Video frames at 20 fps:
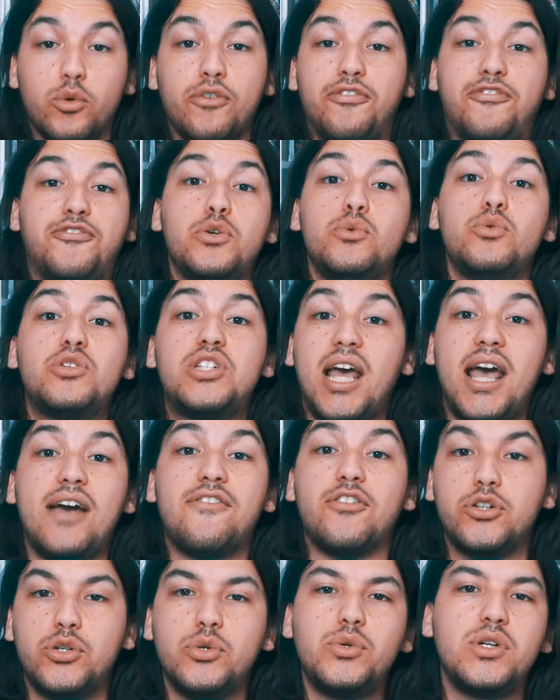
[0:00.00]
refused to
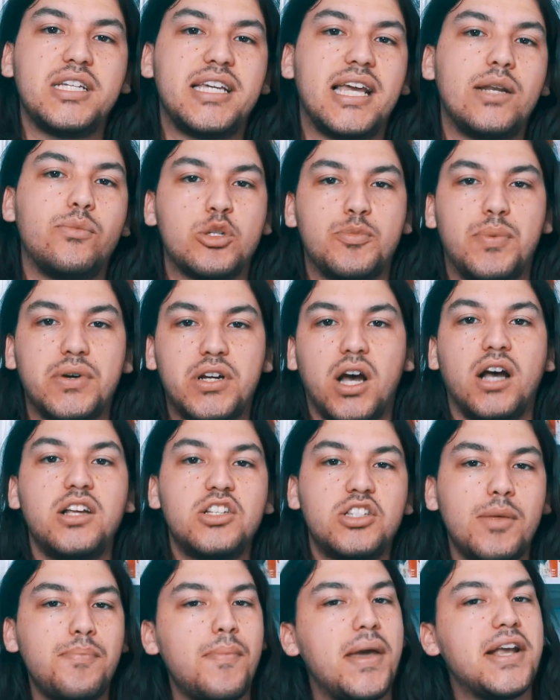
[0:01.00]
ever do it again was
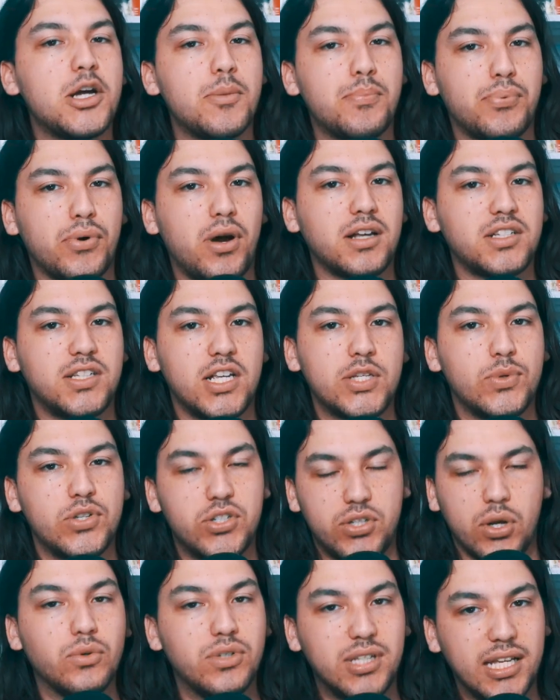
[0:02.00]
because the makeup process was
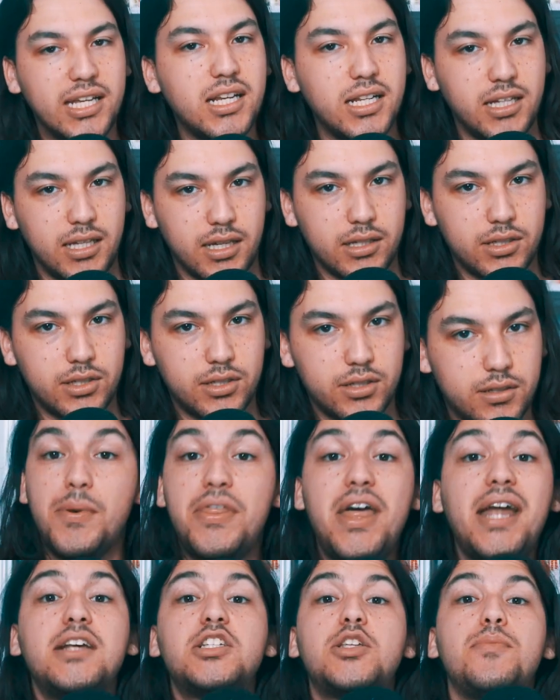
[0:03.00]
so tedious. But
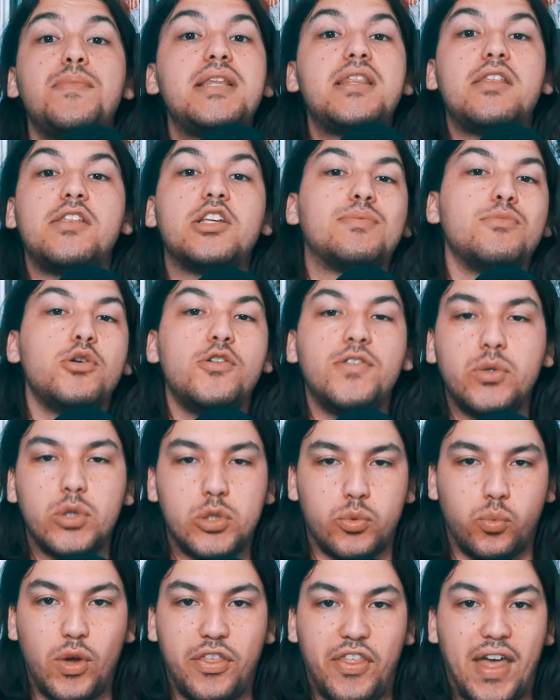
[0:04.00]
that doesn't mean that this movie
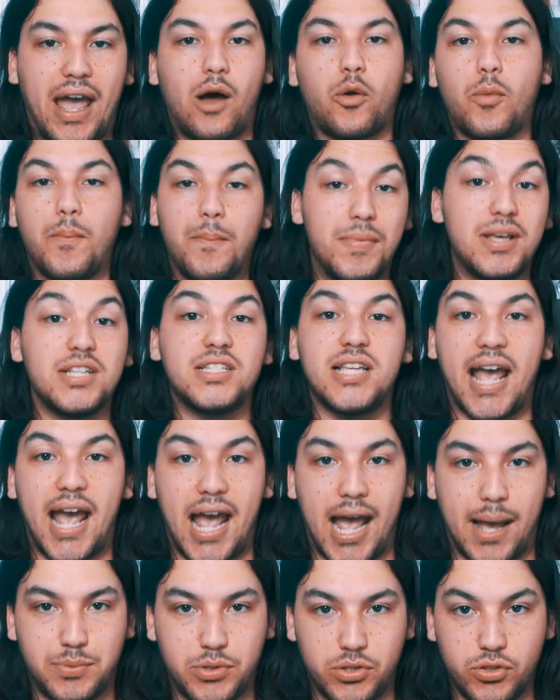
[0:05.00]
was without
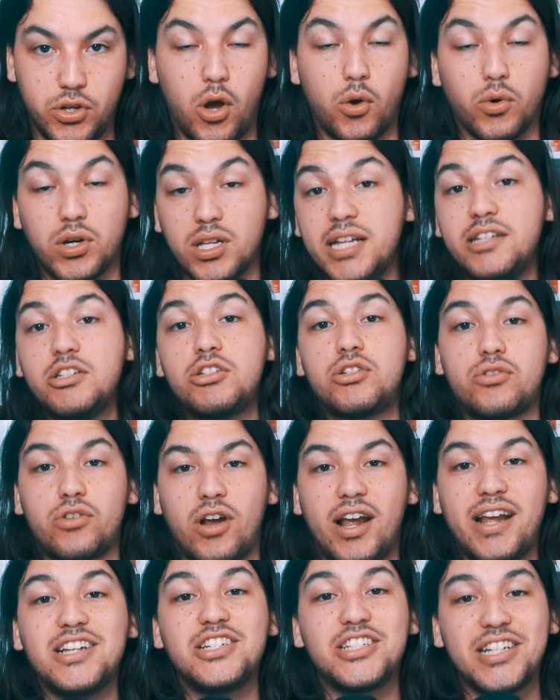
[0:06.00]
mishaps. No, Glenn
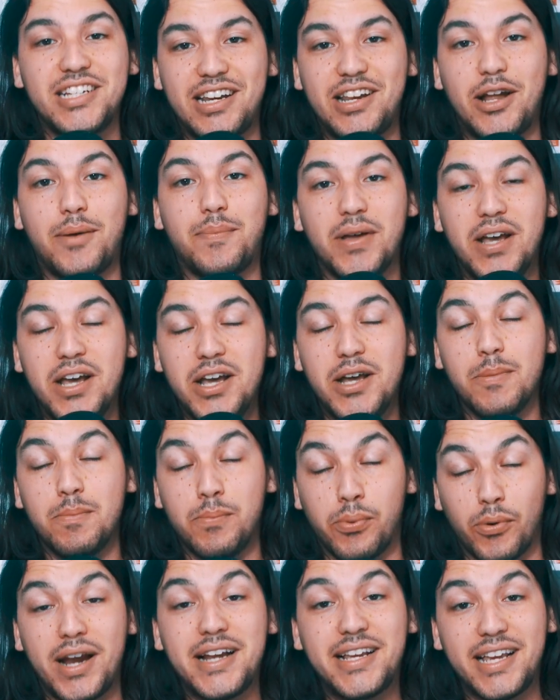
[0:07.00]
Strange ended up
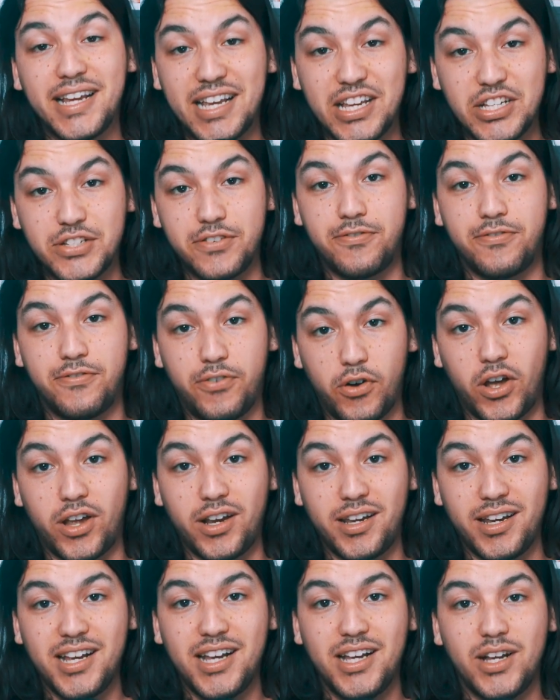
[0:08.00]
breaking his foot,
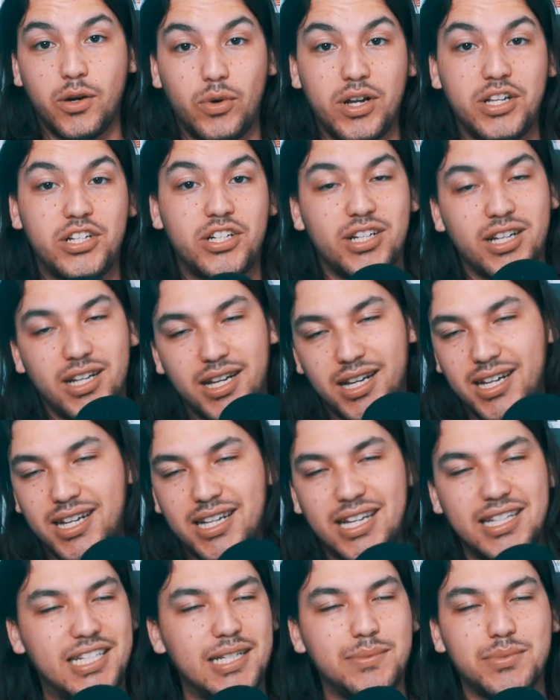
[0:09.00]
which
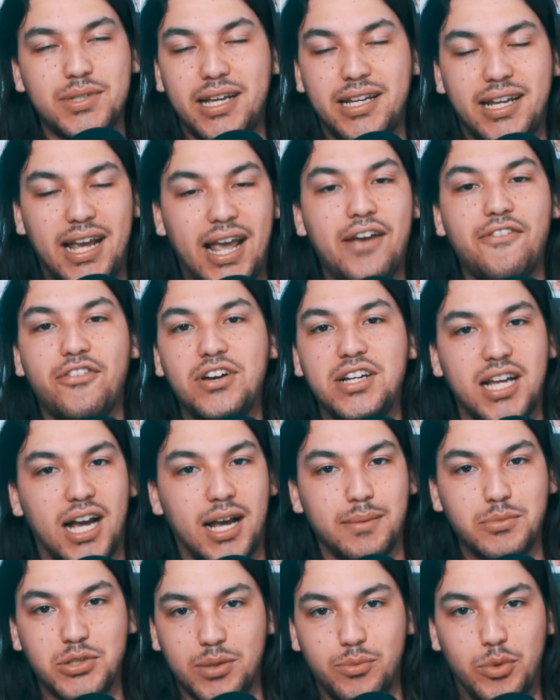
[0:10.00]
it seems like every
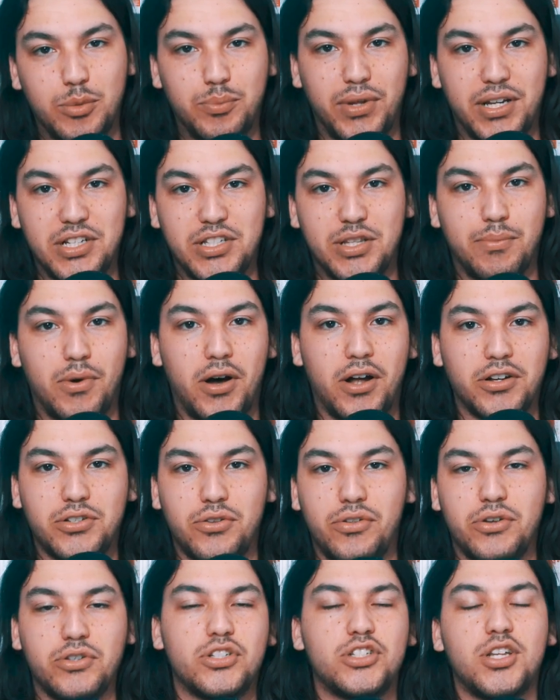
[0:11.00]
time someone plays the monster,
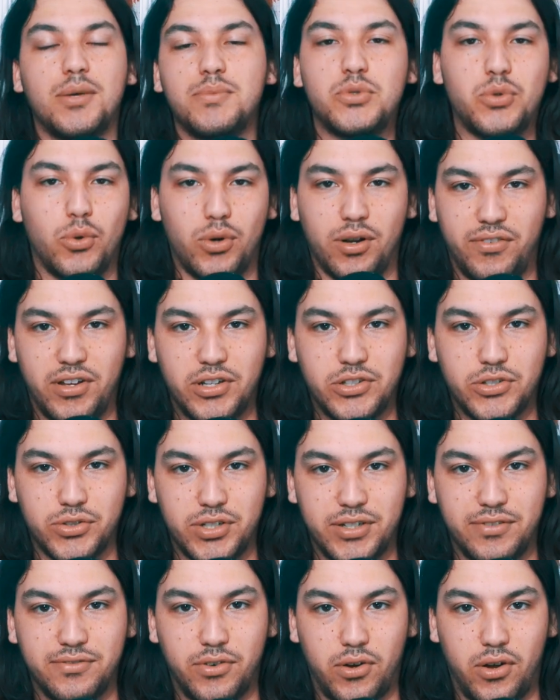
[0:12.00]
there's some sort of
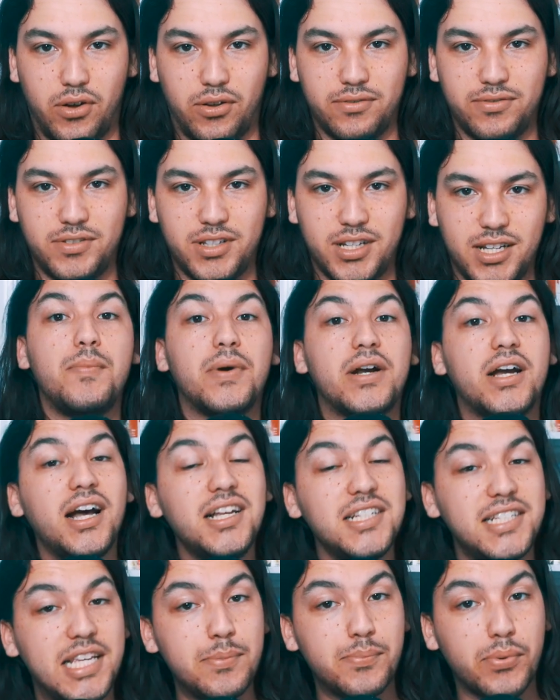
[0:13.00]
injury involved.
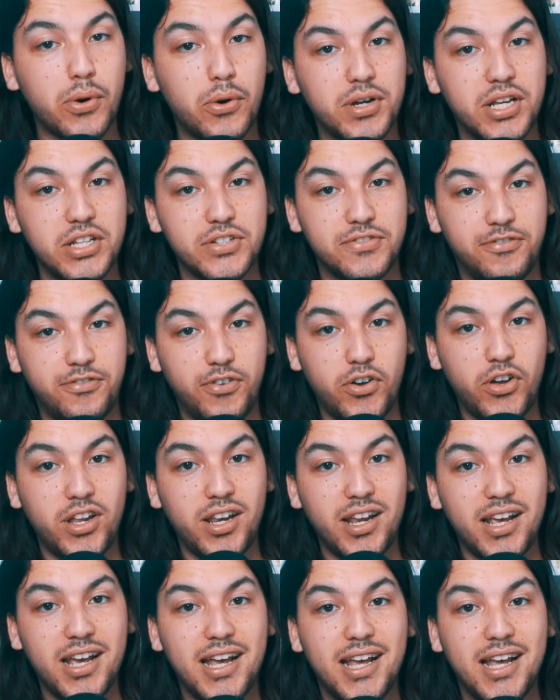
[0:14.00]
Because he broke his
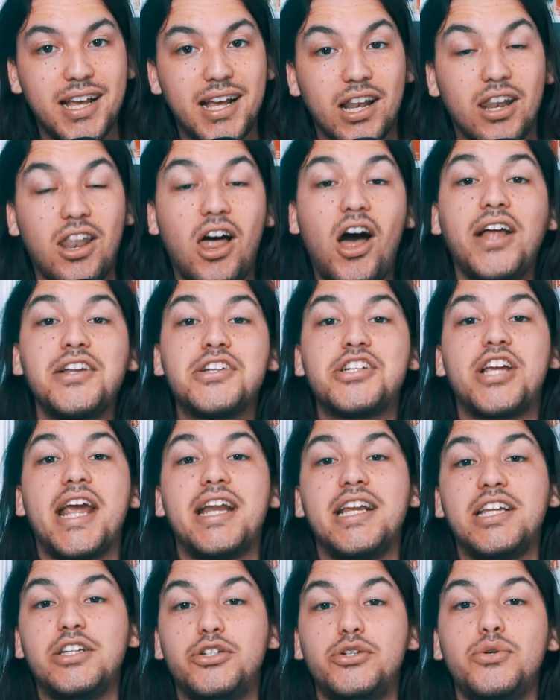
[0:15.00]
foot, Lon
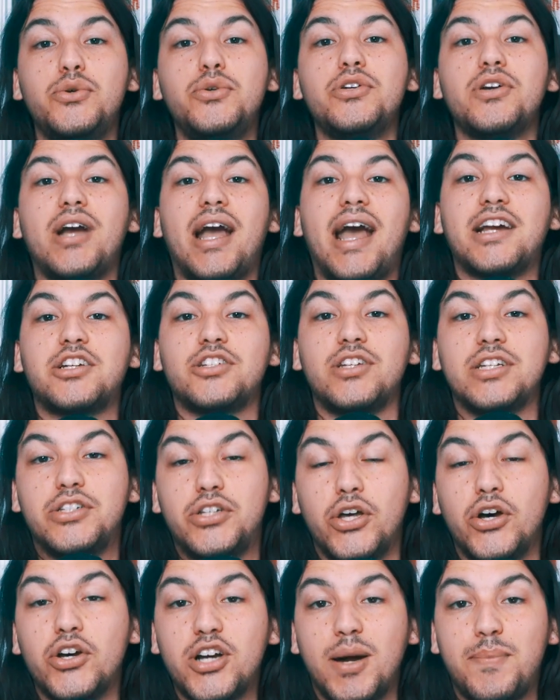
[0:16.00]
Chaney Jr. actually
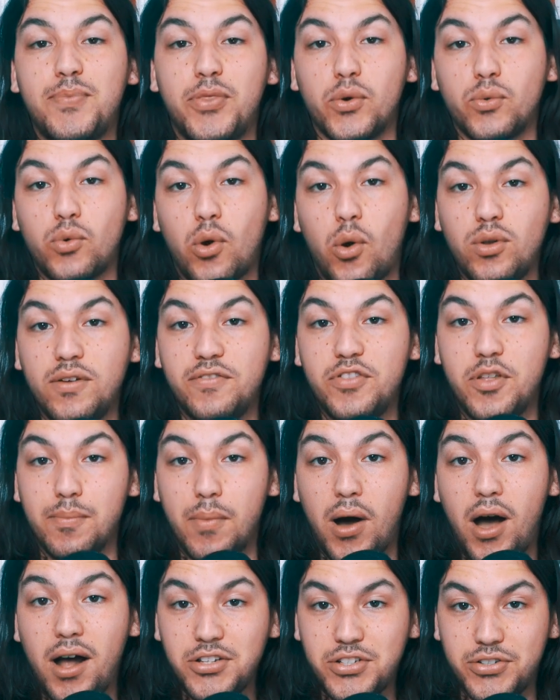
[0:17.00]
took up the role of the
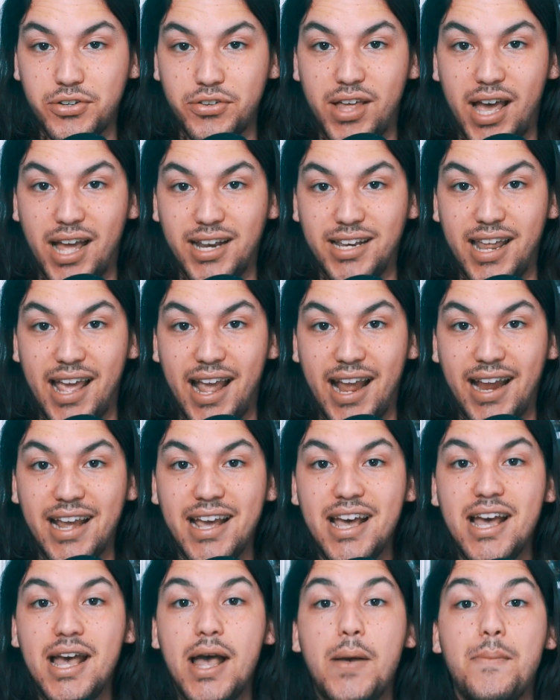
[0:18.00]
monster that day,
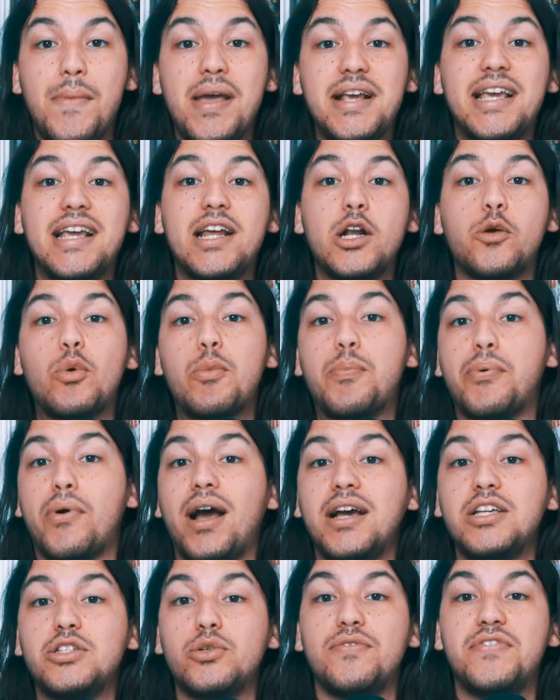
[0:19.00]
making it a
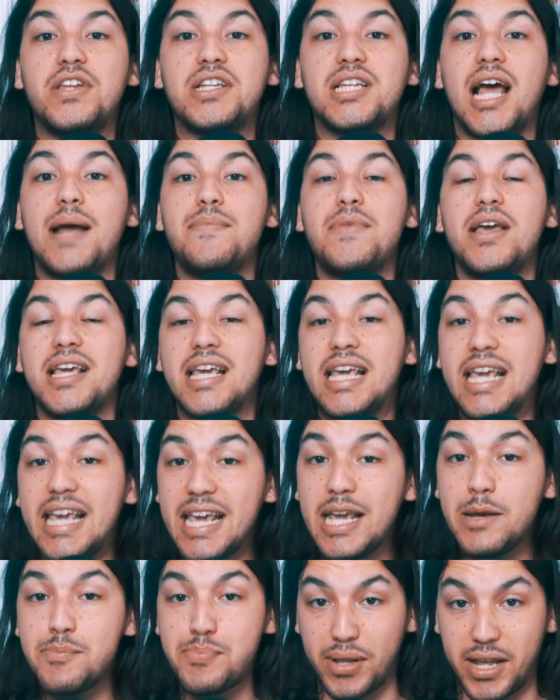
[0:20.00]
reprisal of the time that
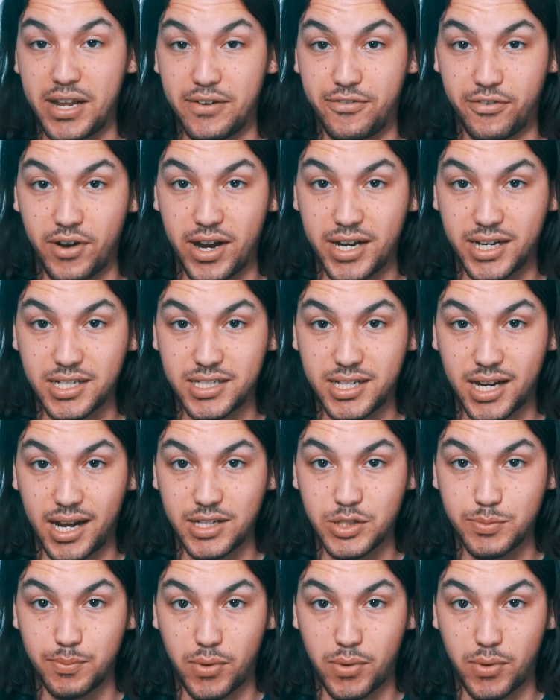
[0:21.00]
he played Frankenstein's